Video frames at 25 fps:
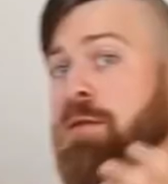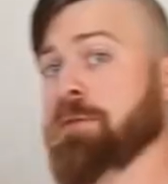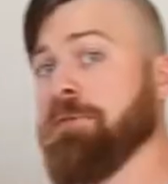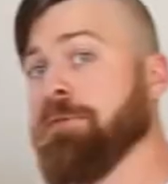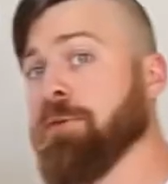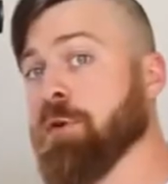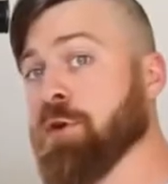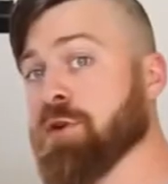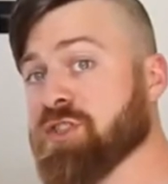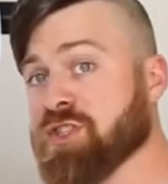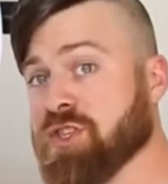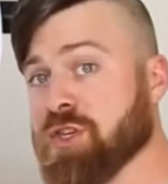The
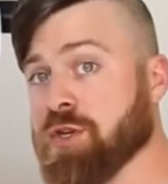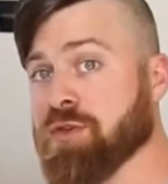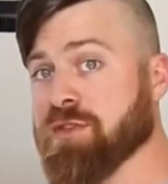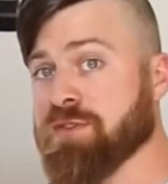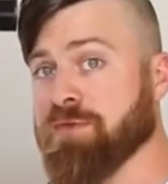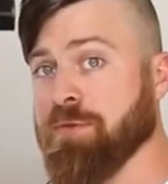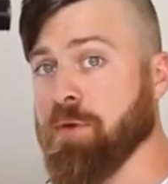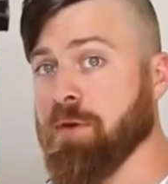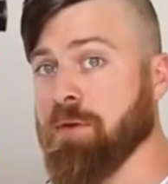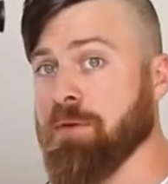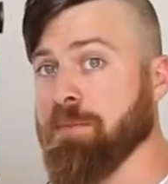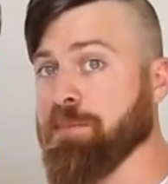first
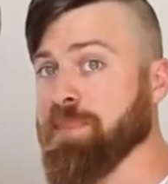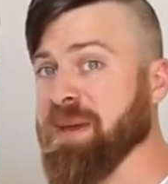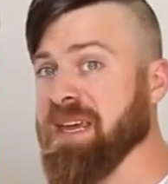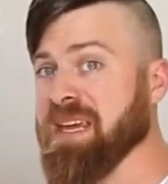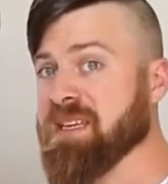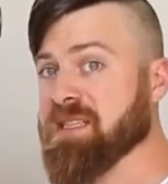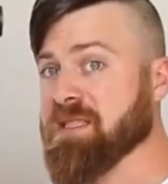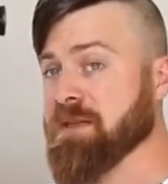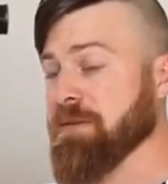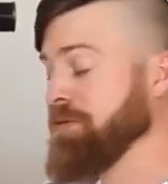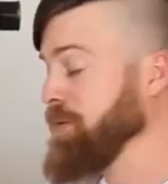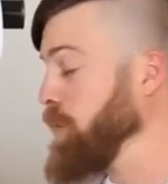useful
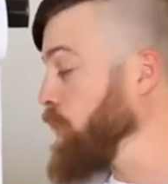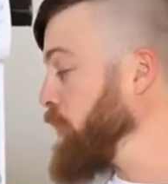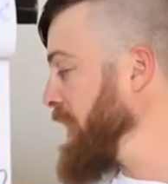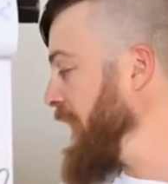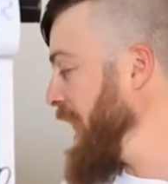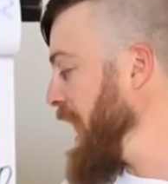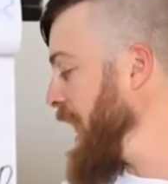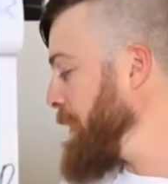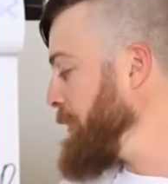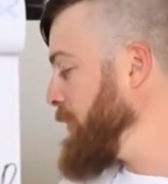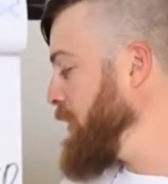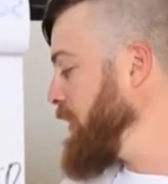piece of
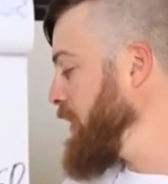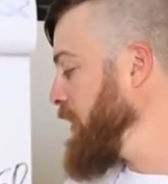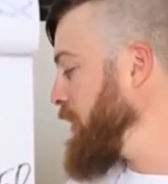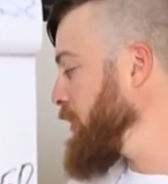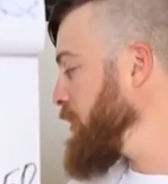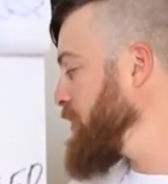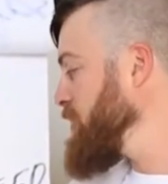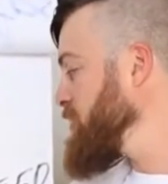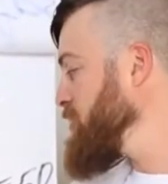vocabulary